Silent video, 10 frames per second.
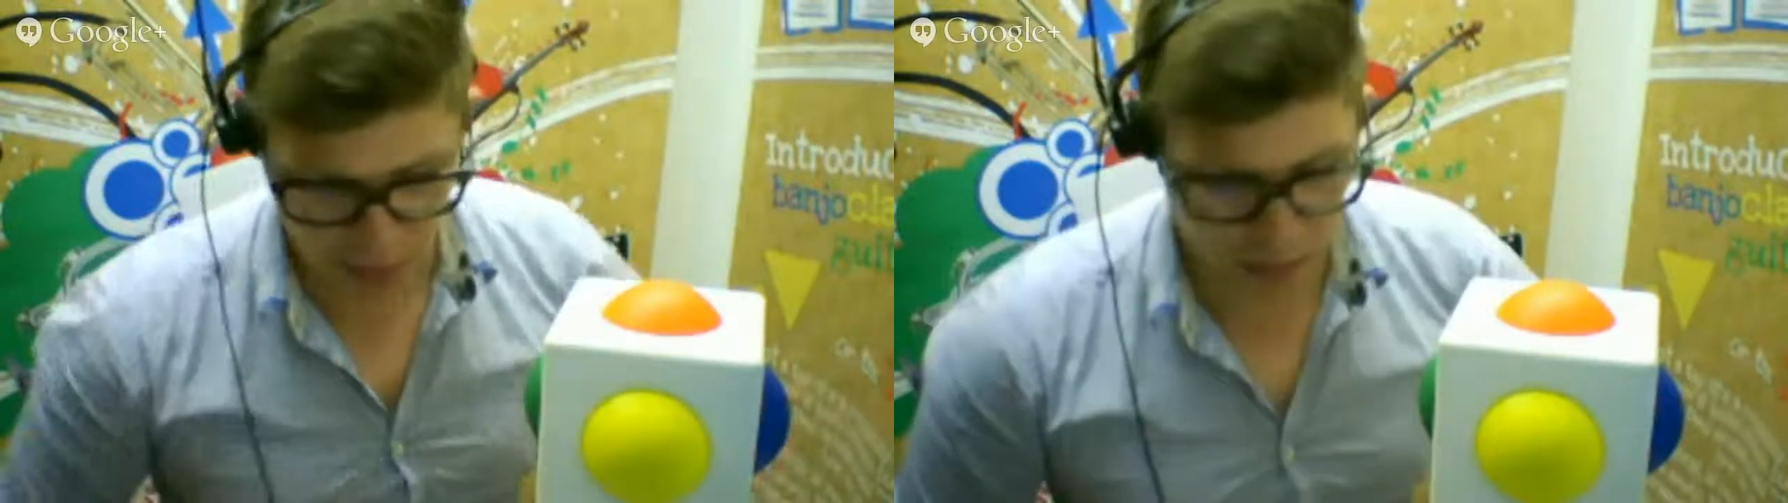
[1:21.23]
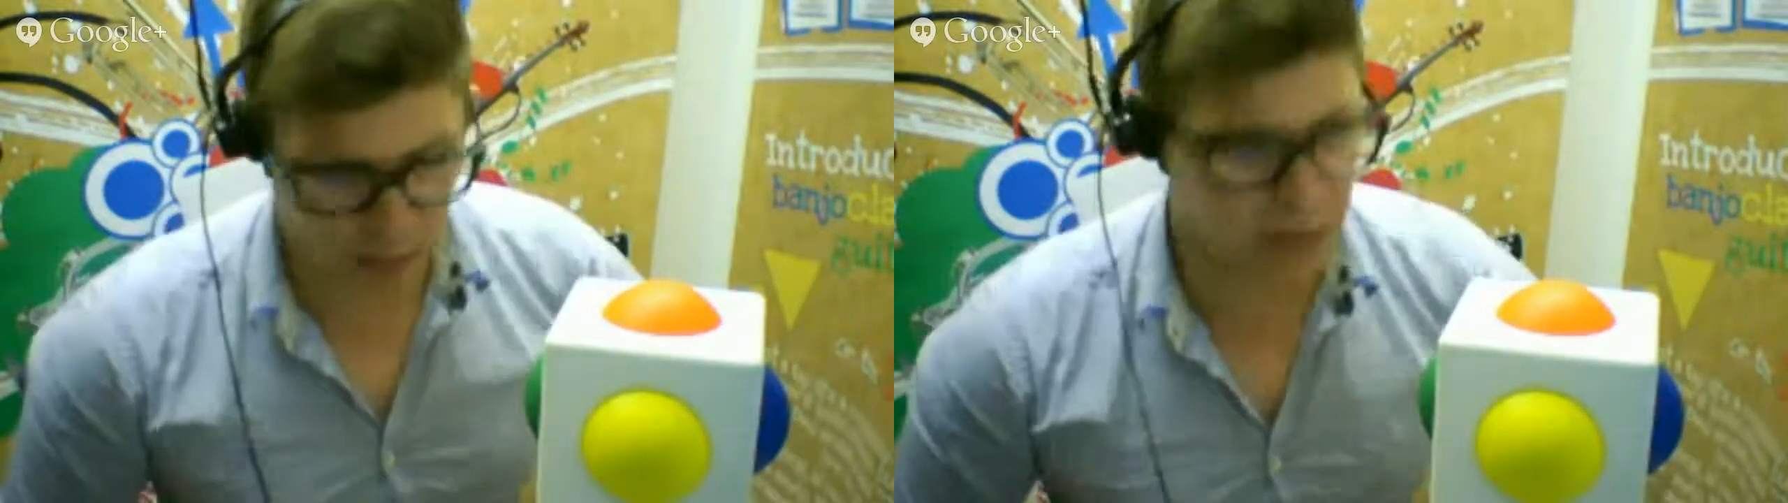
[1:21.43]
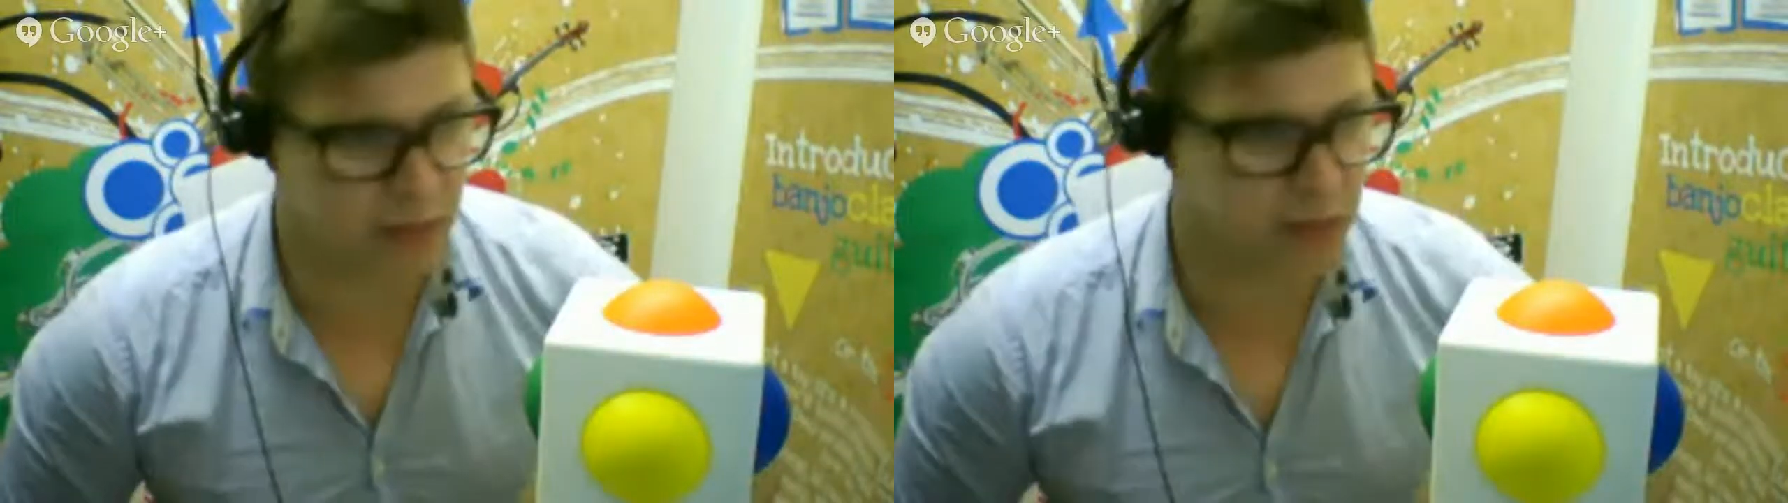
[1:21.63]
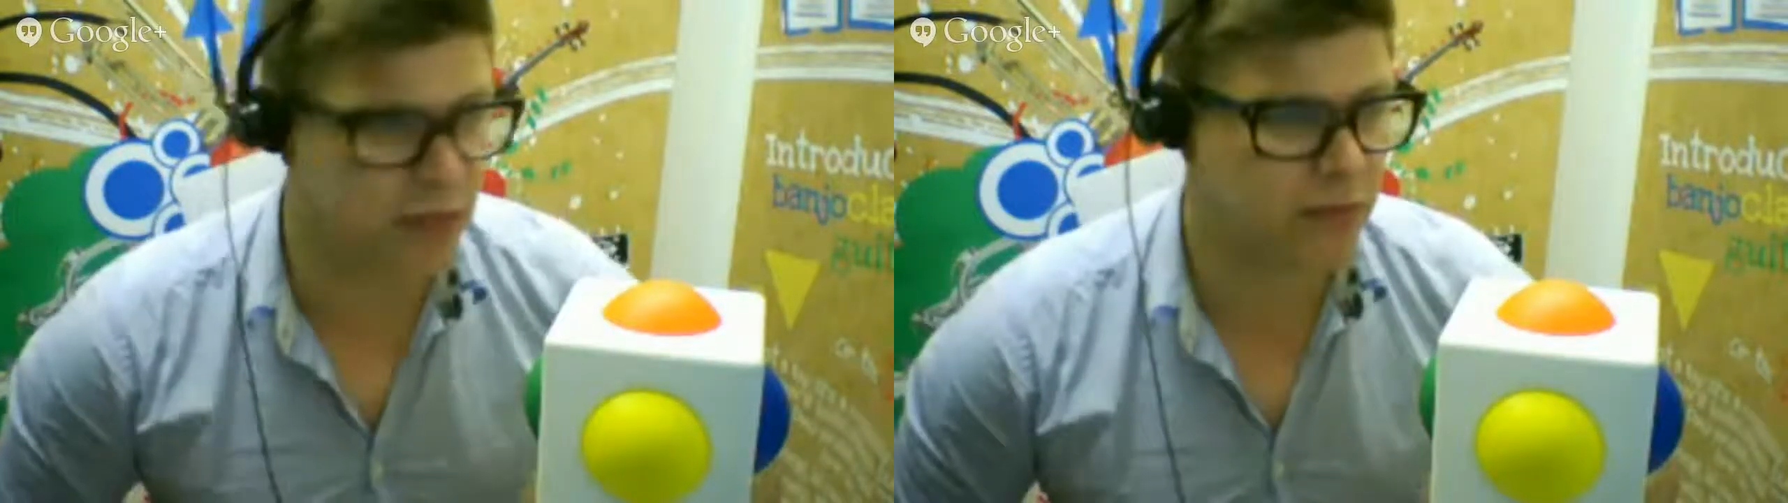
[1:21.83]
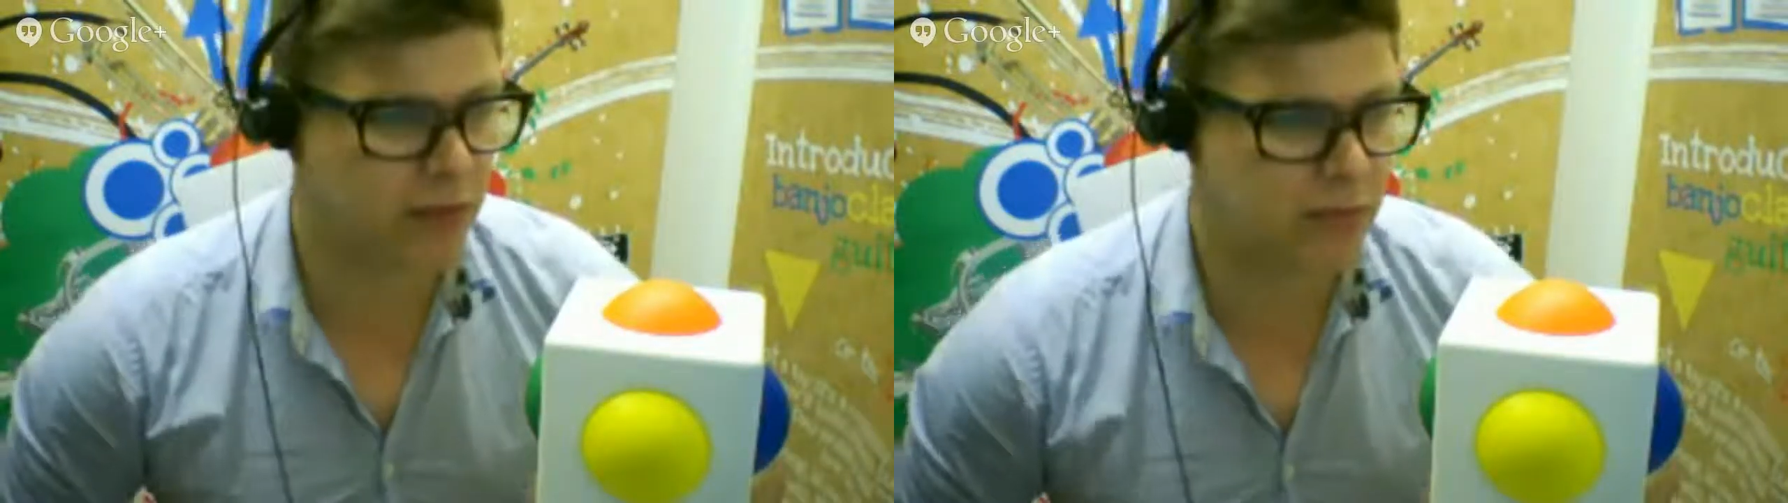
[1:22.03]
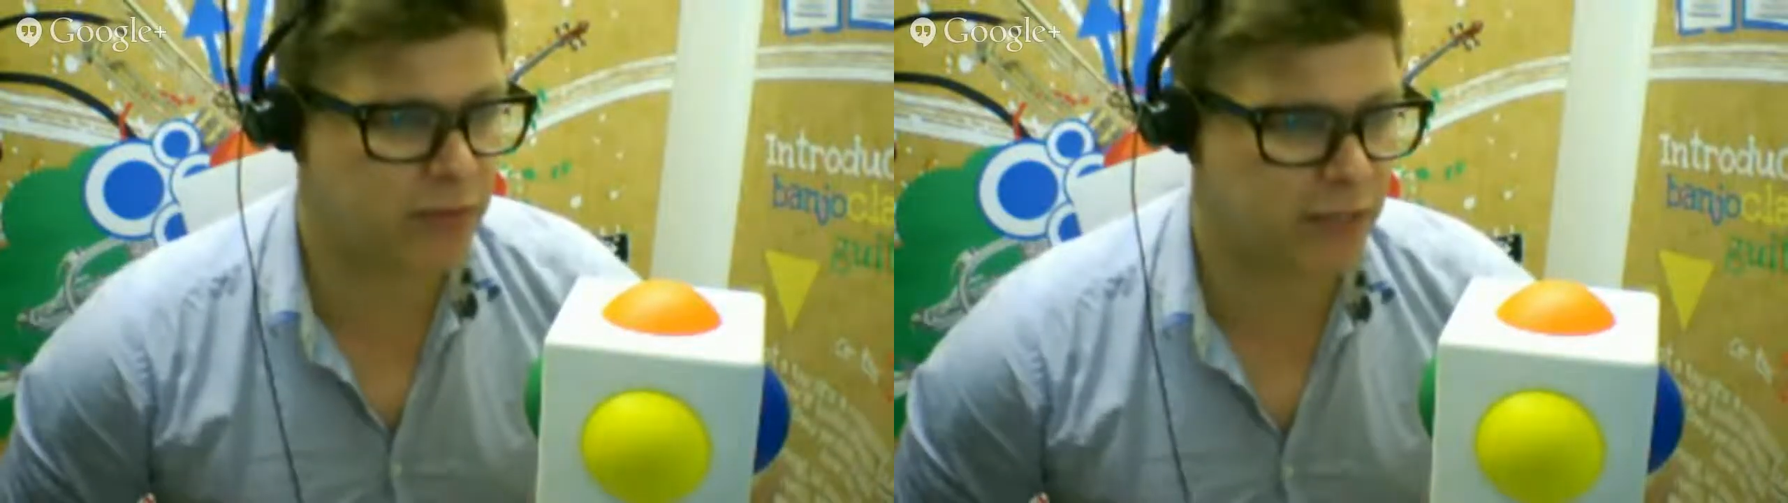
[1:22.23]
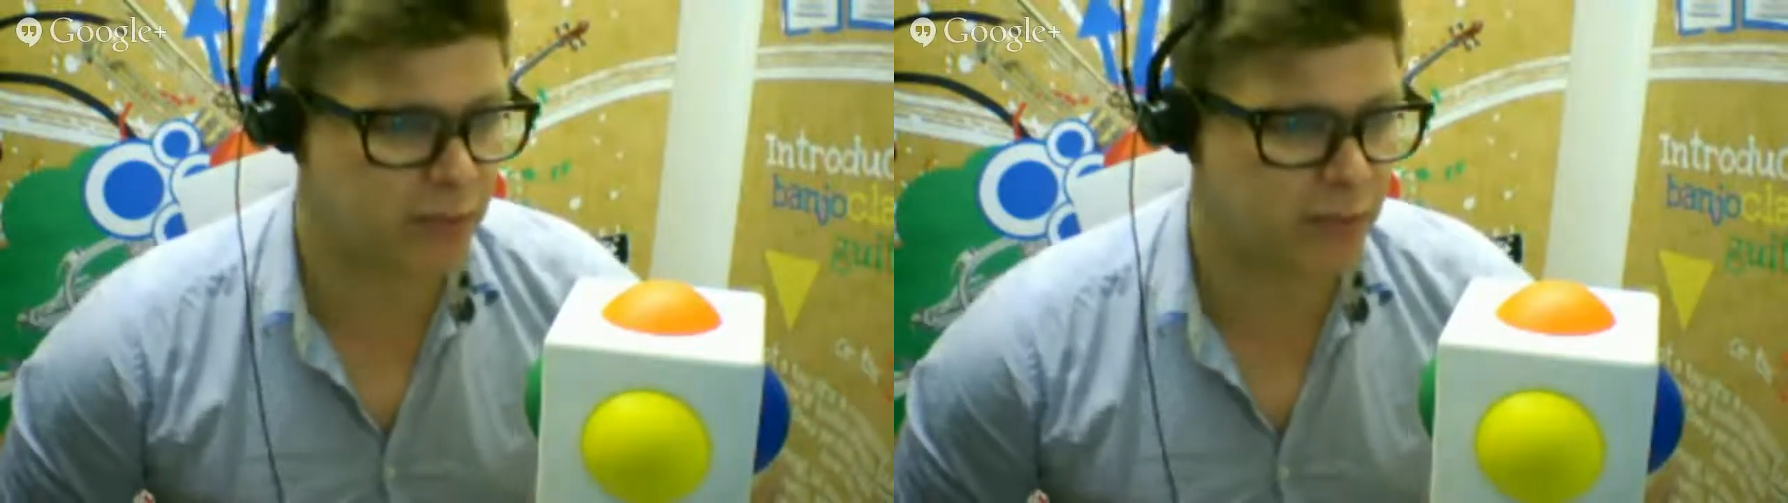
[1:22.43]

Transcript: you know, we still develop it today,